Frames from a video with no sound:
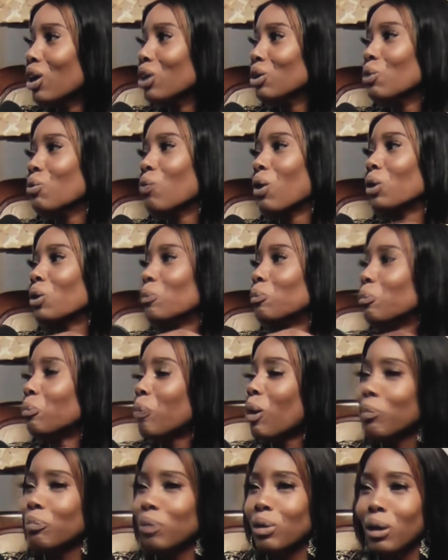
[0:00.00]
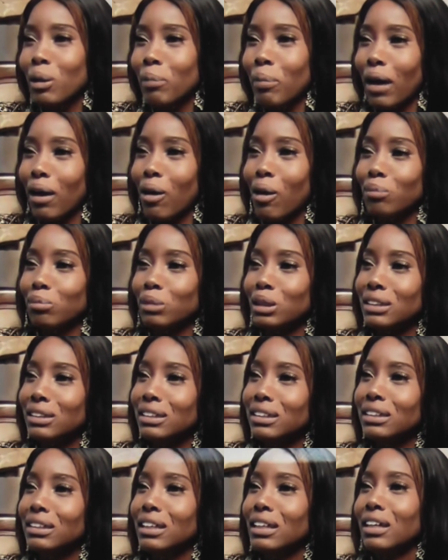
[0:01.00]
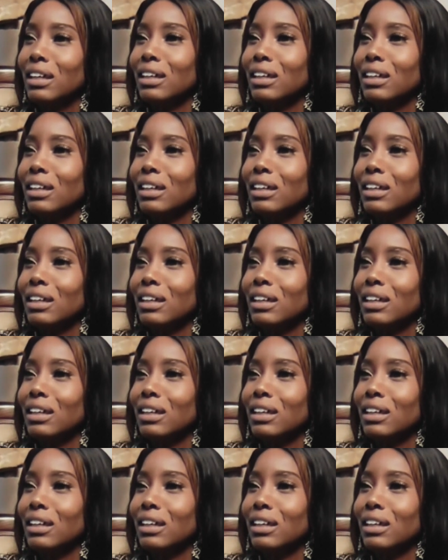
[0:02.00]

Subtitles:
You want to be popular by all means.